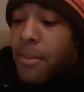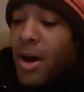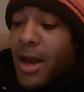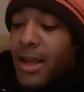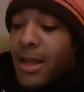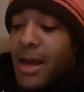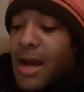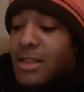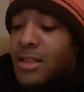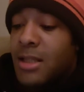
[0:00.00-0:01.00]
But
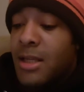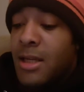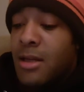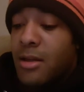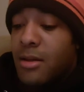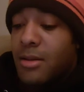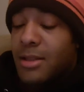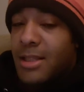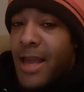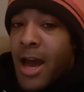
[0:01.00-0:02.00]
I see
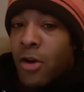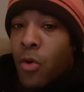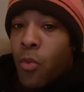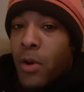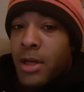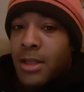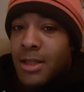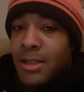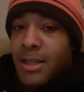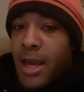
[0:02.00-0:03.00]
Seattle winning
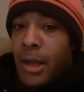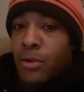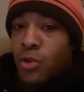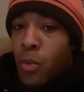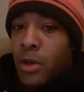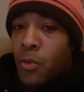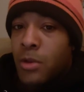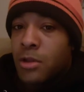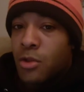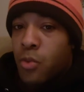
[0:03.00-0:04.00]
this game
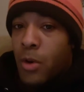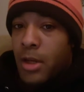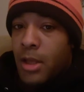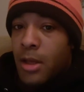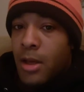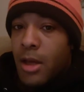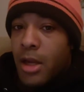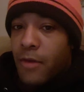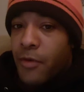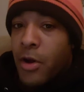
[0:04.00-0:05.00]

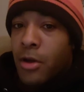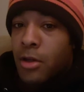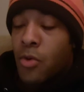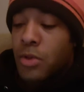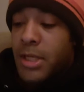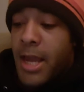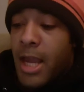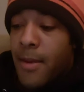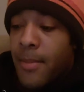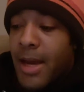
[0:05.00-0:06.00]
21-20, in a very close
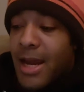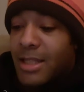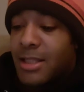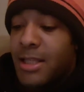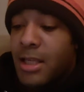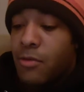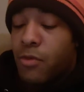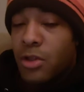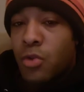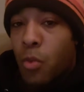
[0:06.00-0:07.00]
game, and I see
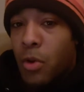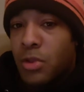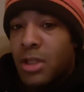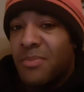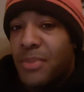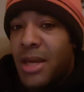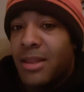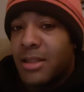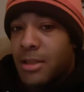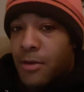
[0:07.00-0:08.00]
Russell Wilson
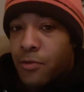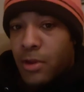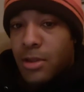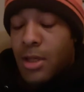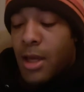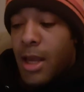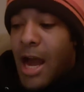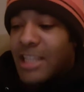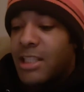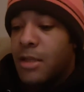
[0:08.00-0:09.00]
being the difference.
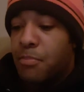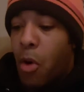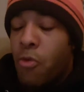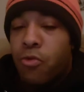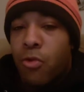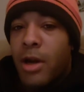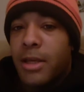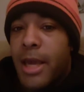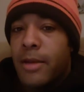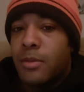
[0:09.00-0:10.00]
I see both run
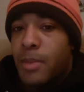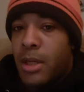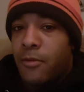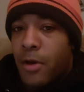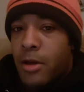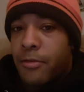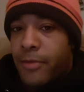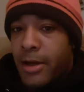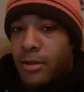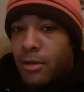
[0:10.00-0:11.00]
games being very
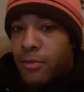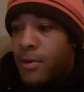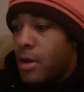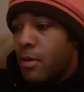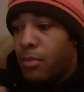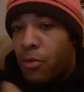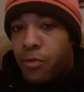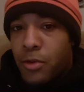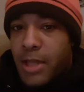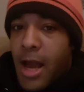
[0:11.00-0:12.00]
effective, both
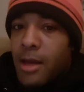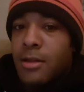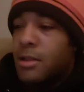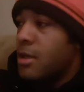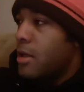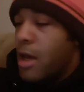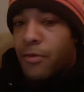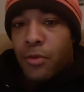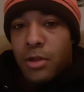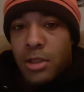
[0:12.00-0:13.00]
for Dallas
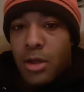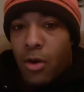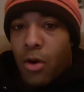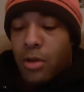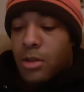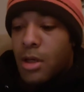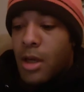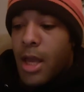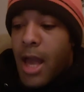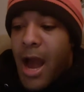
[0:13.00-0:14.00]
and for the Seahawks.
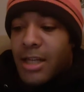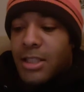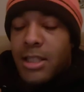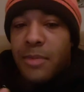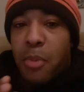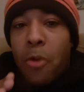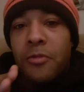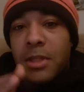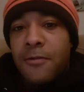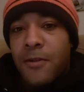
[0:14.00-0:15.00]
I see
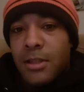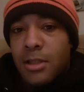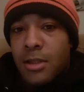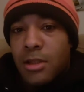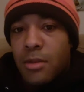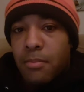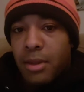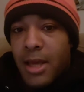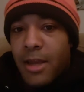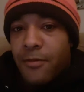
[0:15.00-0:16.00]
both defenses
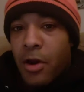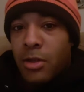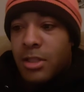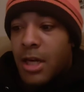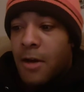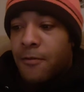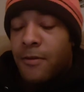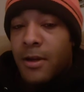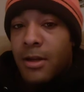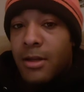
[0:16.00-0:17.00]
playing very tough
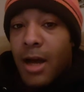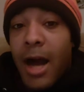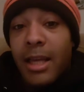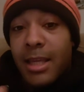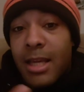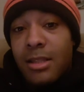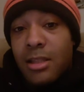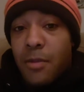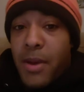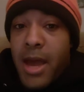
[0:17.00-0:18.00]

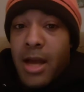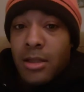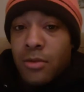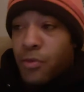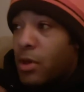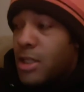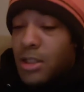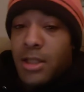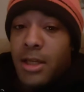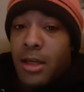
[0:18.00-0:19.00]
against the pass for
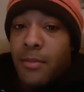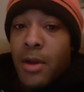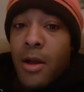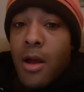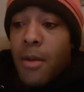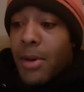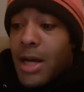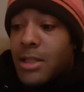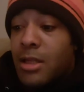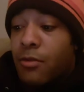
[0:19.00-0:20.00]
each team, but
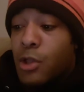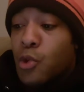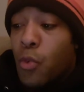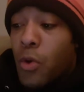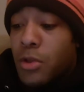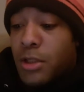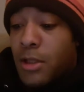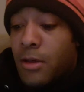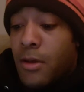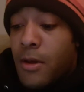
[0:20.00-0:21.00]
I see Russell
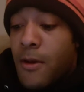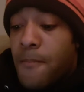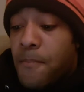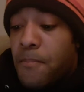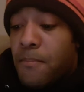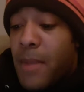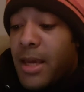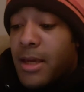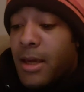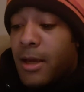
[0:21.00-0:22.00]
Wilson
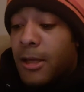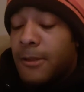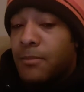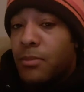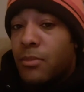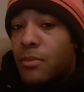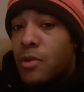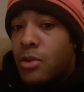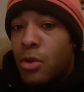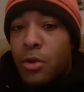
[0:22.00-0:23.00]
making
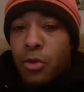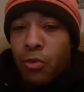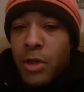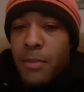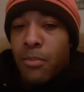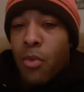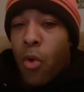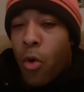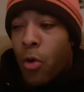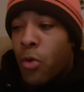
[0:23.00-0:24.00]
2 to 3
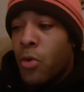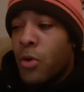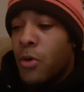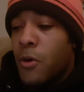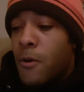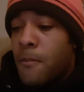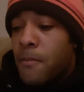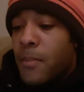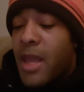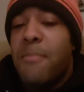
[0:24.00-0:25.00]
more
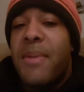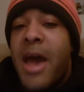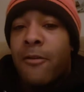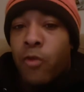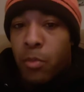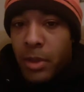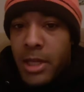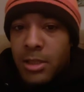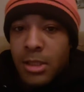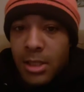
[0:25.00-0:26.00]
impactful
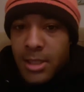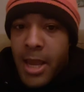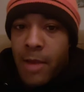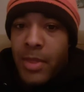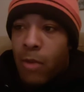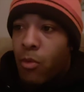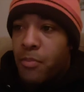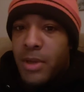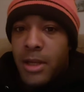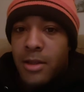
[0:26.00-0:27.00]
plays in this game that
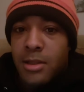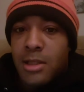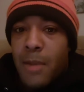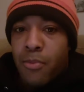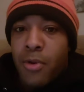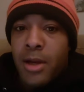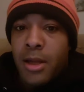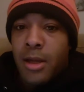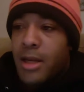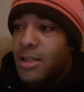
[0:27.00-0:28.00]
will be the
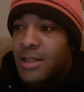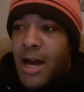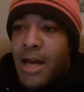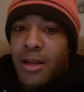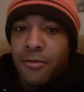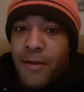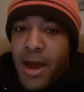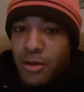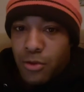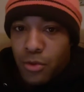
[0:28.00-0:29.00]
separating and deciding
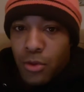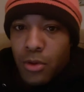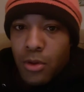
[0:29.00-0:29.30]
factor